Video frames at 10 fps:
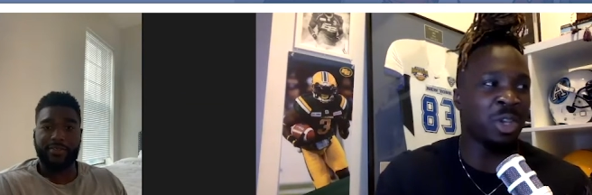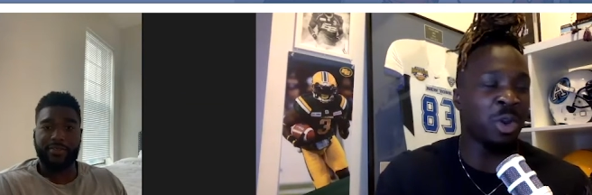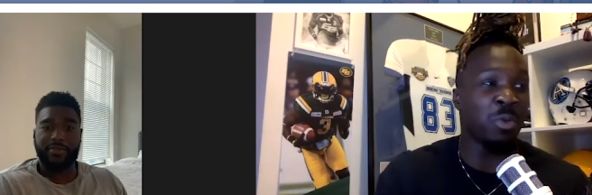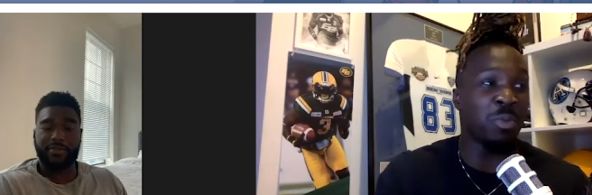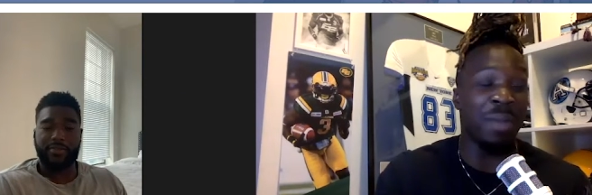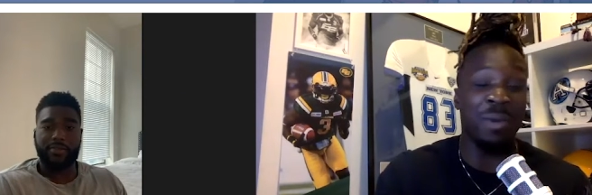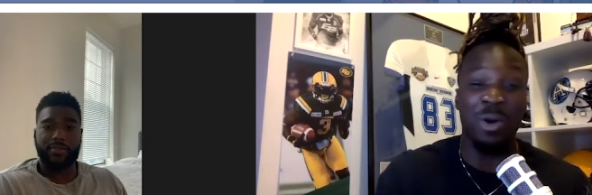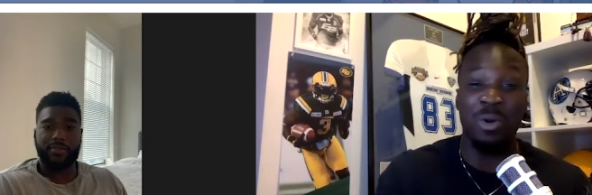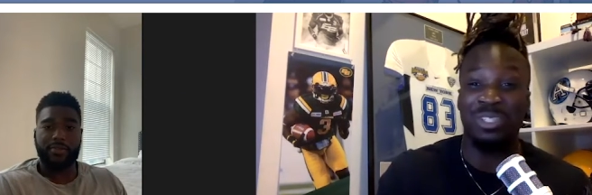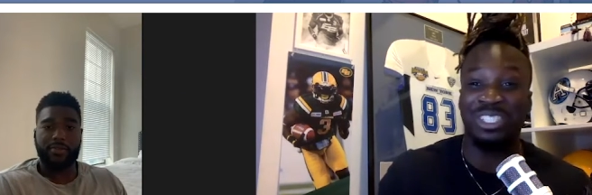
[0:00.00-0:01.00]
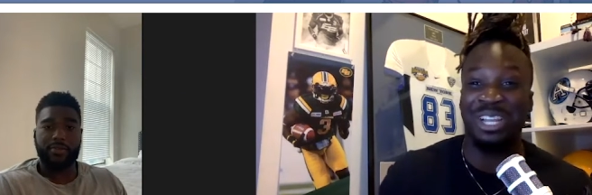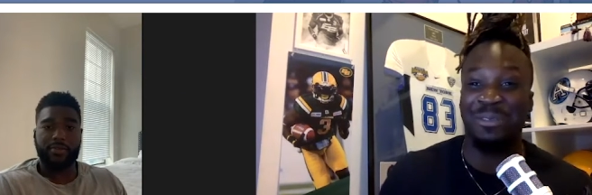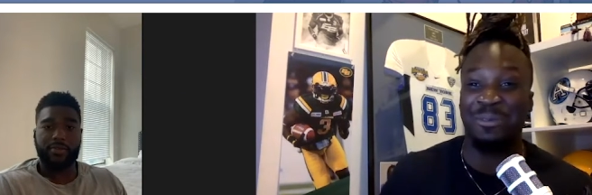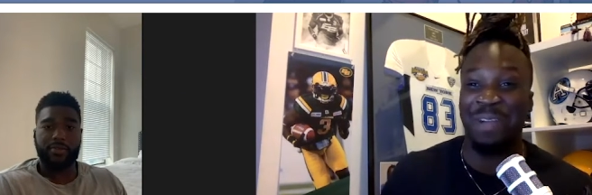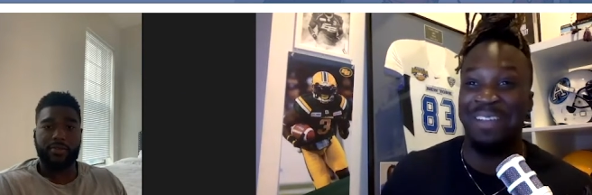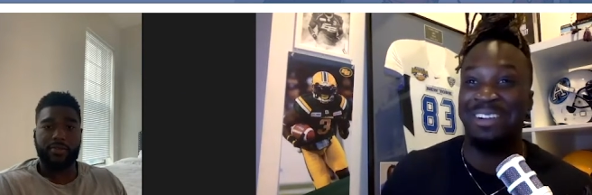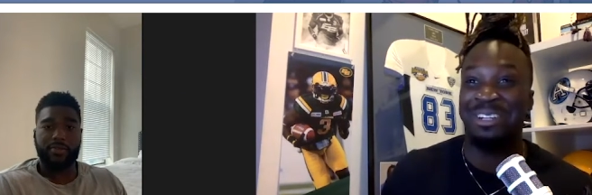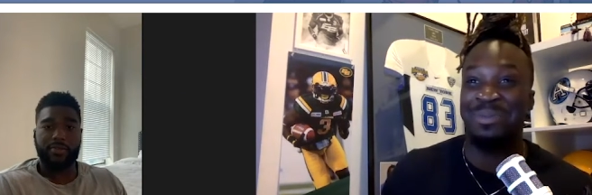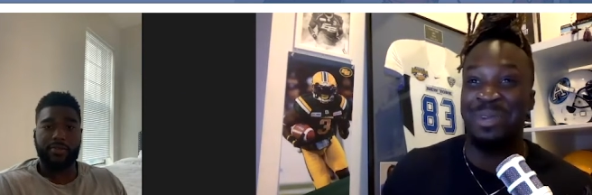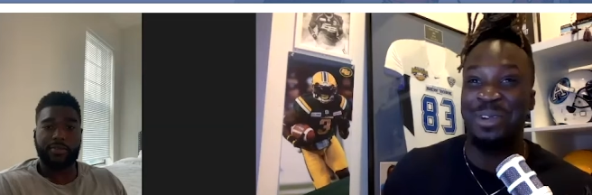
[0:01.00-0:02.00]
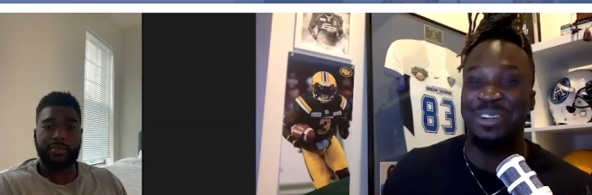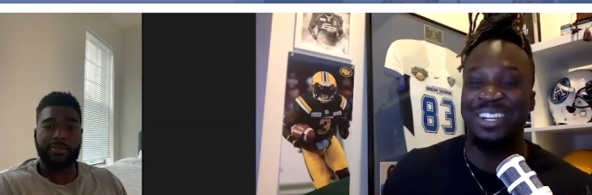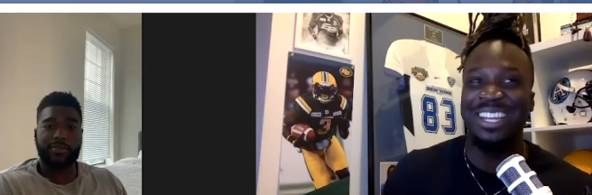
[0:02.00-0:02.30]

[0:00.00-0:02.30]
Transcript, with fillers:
Speaker 1: yo, Pat Mahomes just signed for five hundred mil.